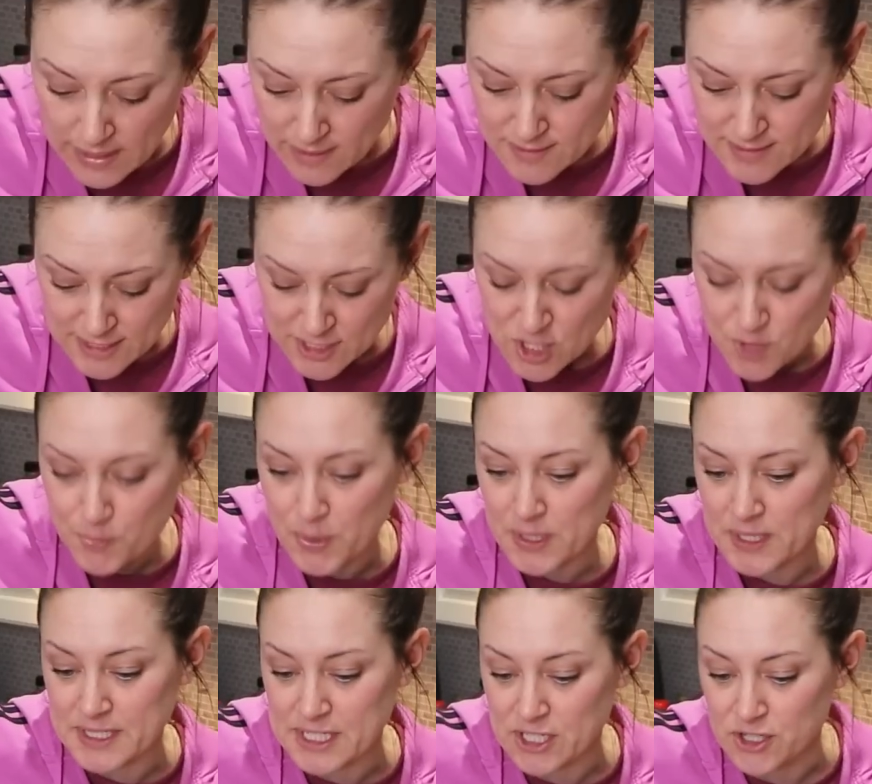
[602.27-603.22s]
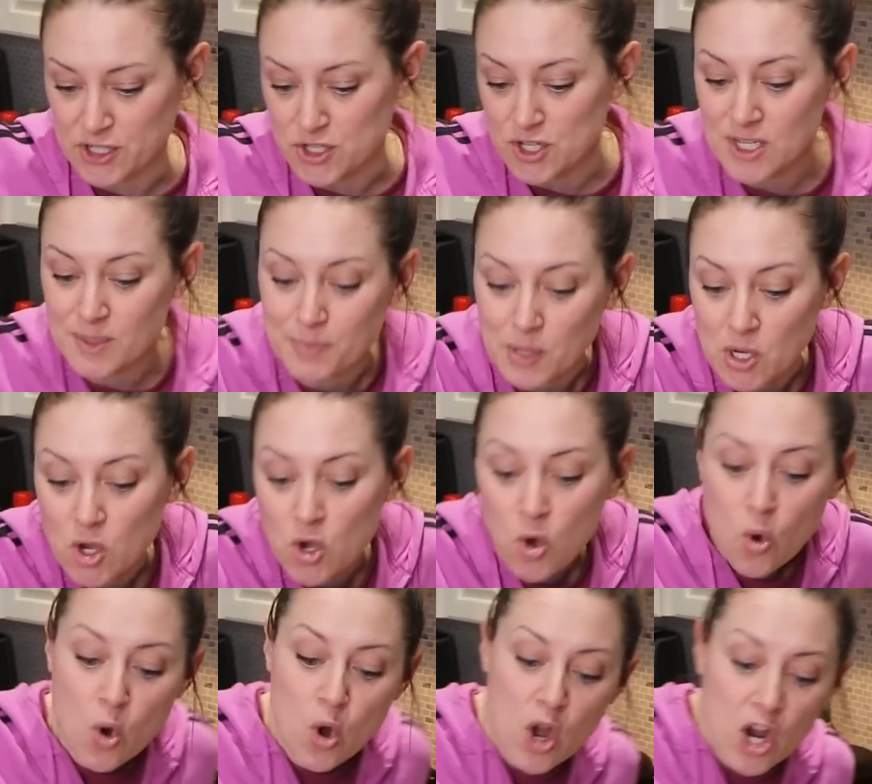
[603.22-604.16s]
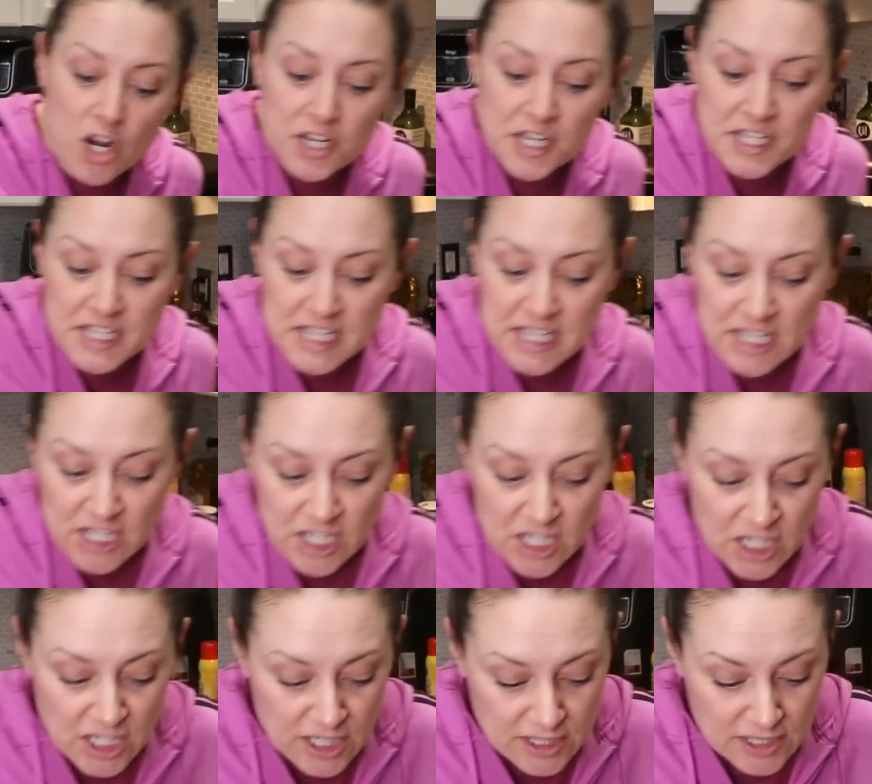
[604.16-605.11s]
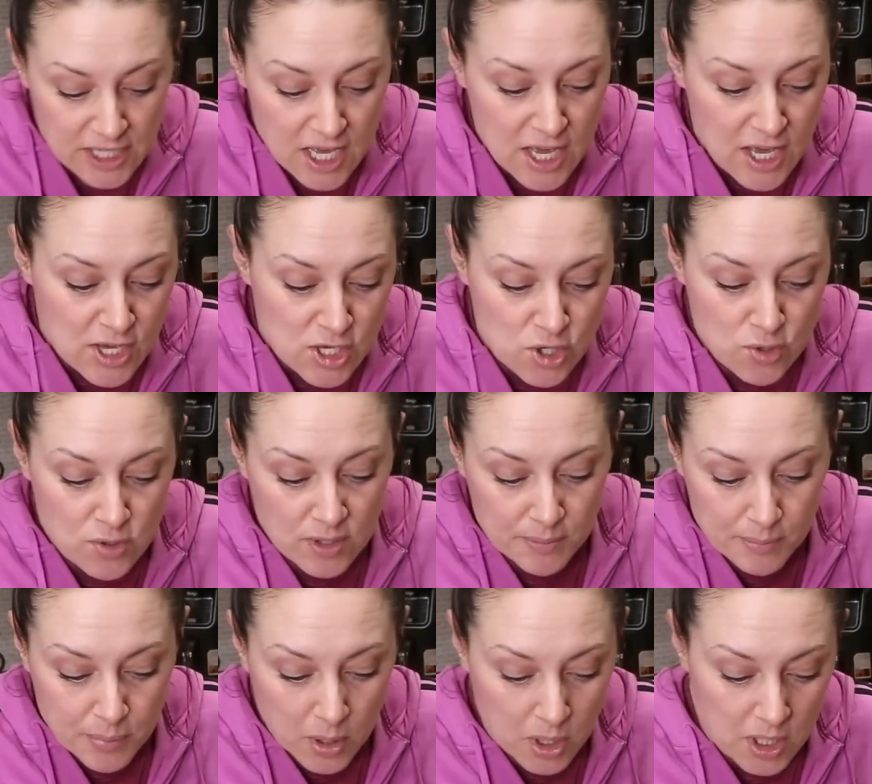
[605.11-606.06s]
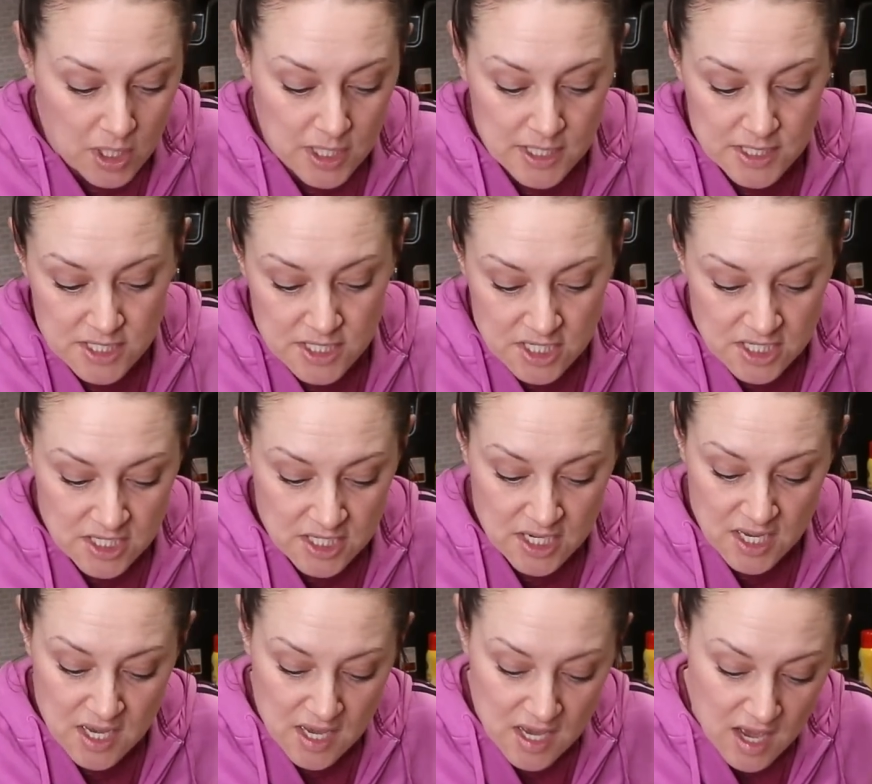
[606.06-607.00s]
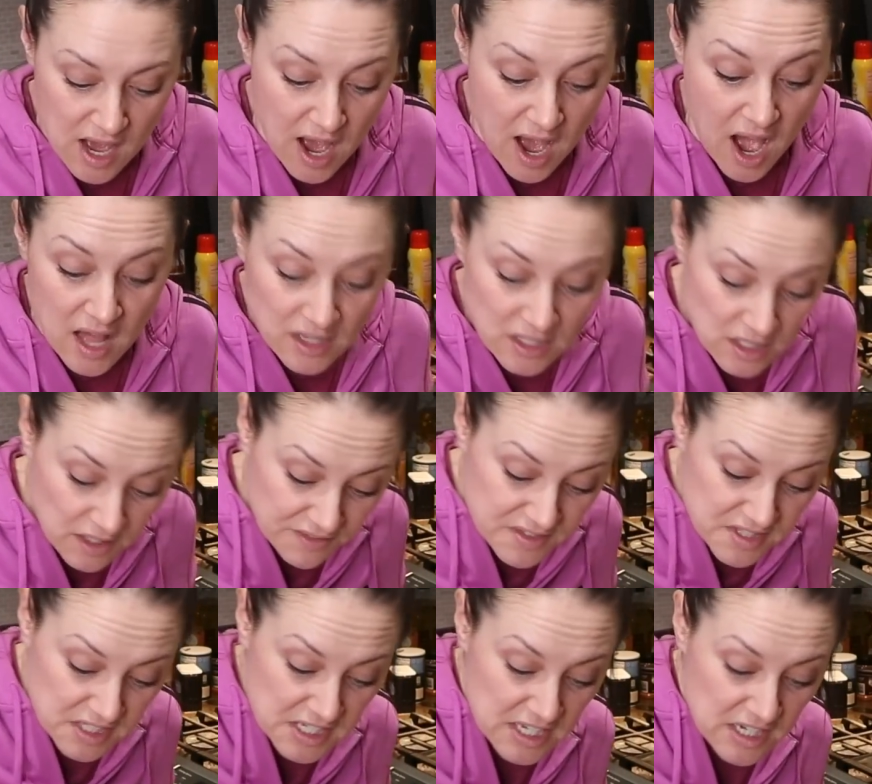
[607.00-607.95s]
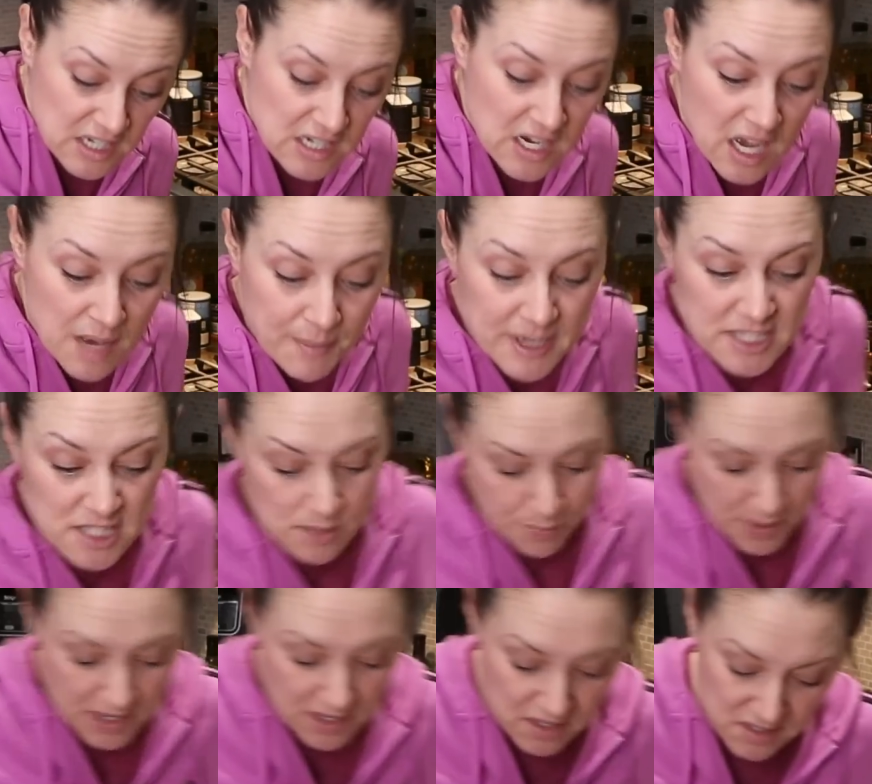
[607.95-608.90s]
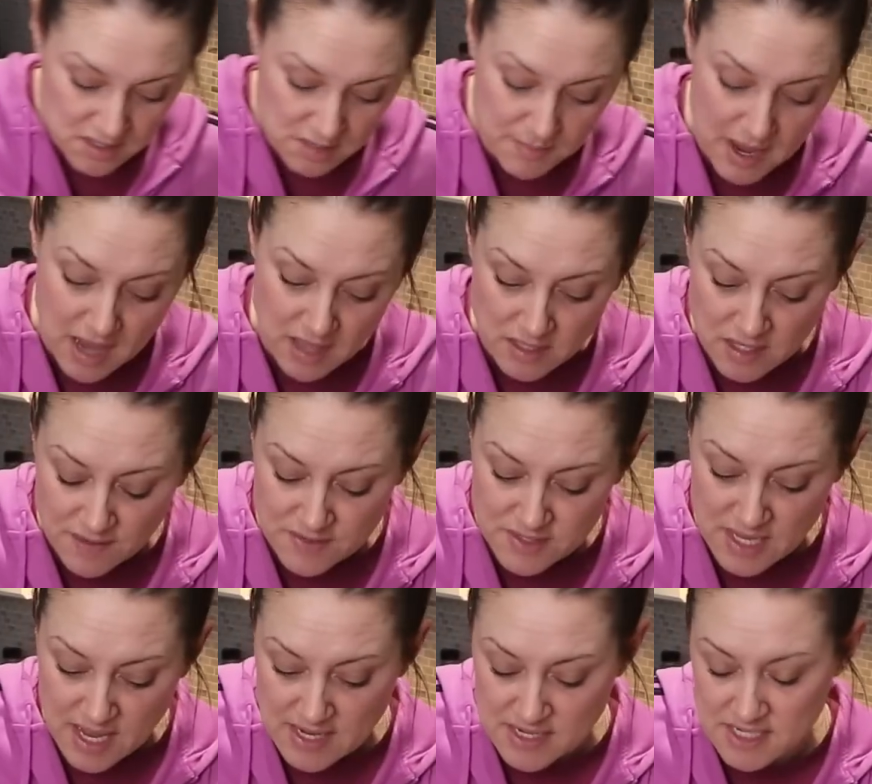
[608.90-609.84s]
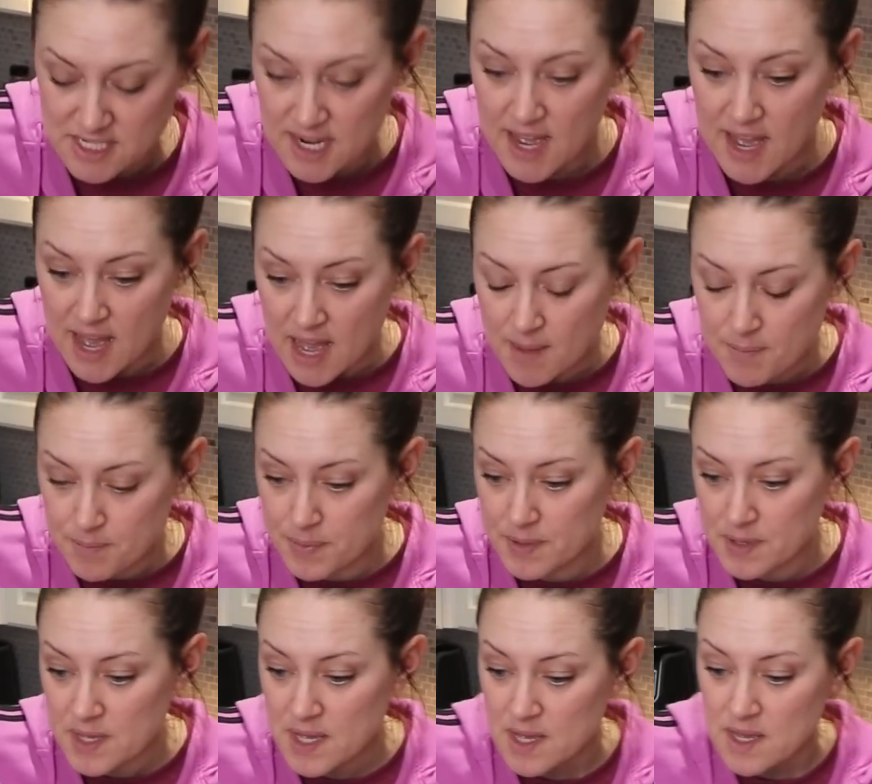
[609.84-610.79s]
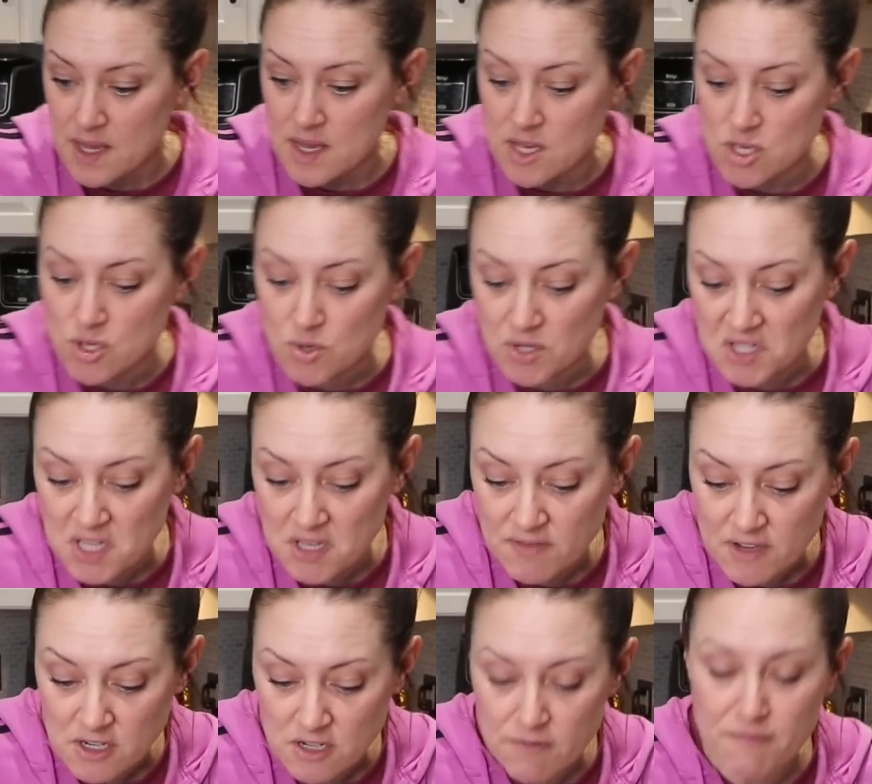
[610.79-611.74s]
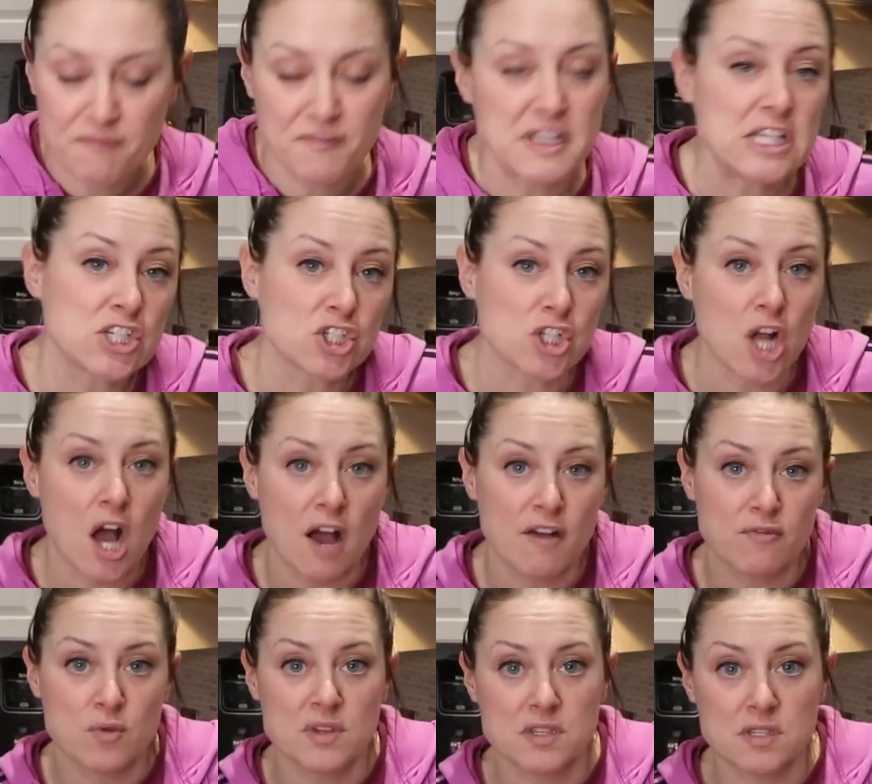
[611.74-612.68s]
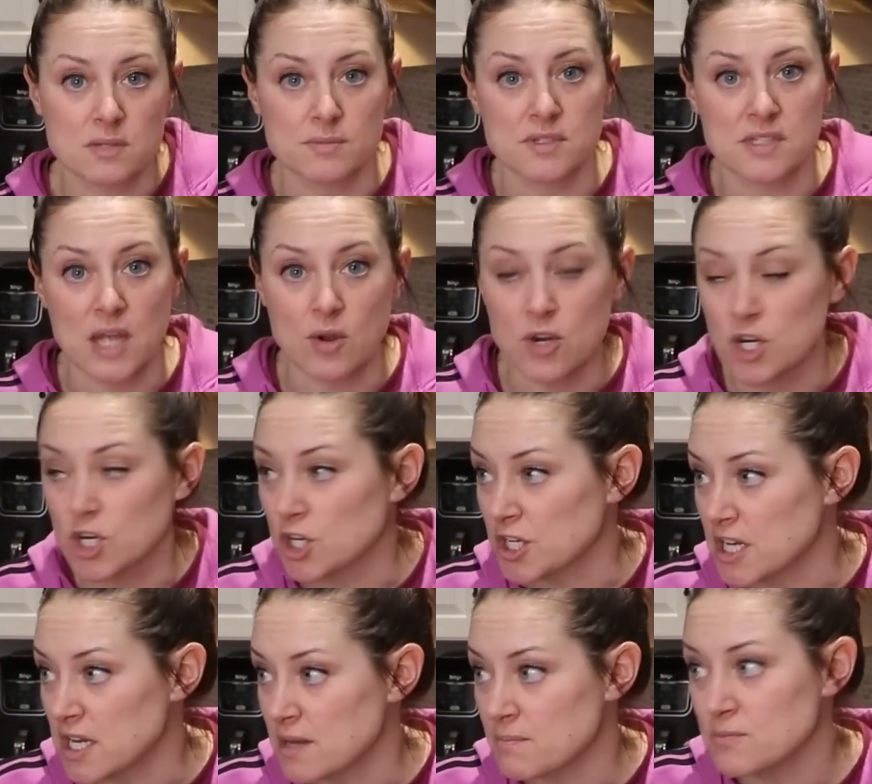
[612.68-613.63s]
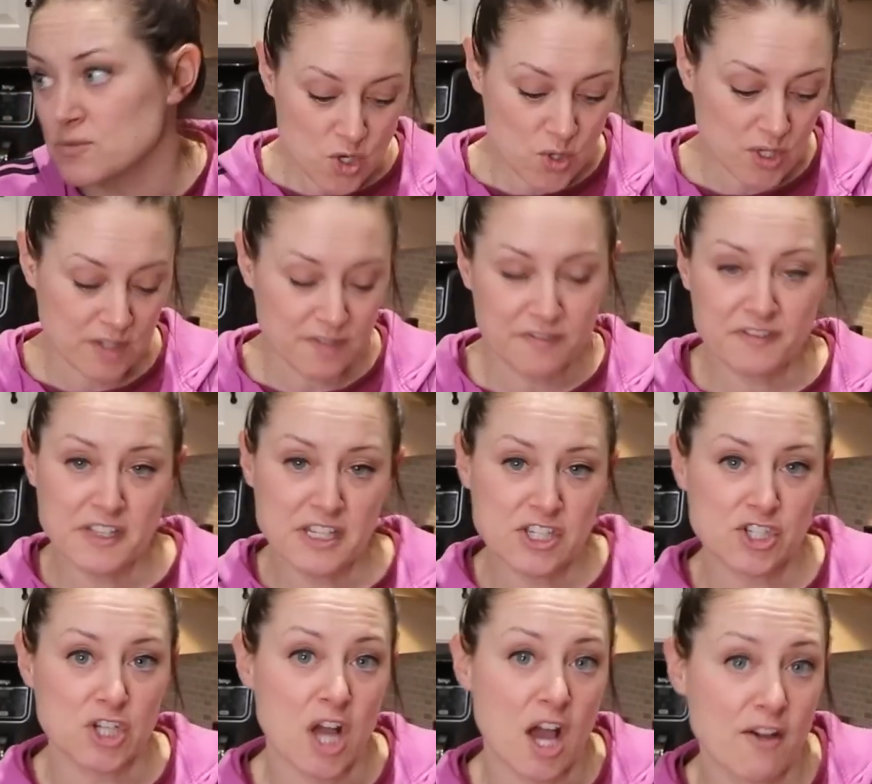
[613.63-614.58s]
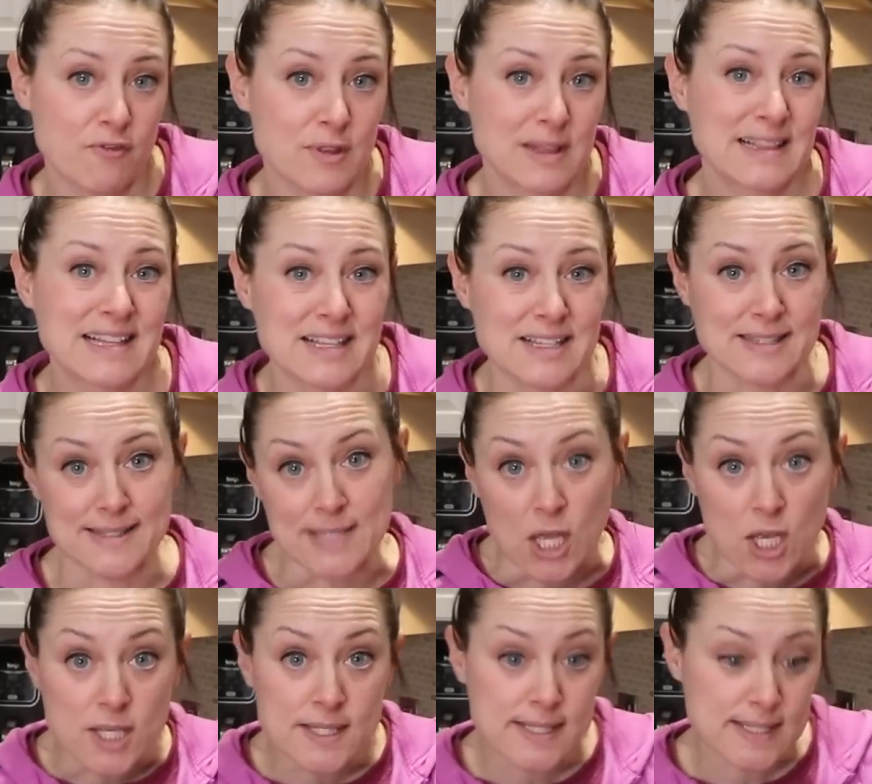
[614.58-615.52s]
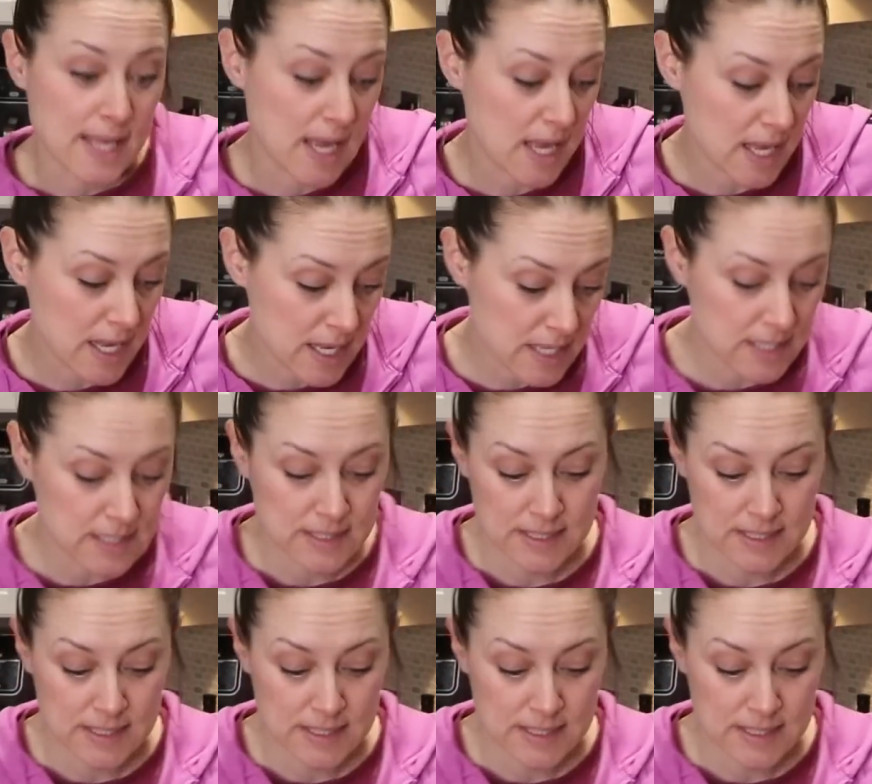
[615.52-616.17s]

else can you put in here? You could put corn in here. You can put olives in here. I might sprinkle some olives on top. You could even finish it off with some sour cream. You can finish it off with a little salsa,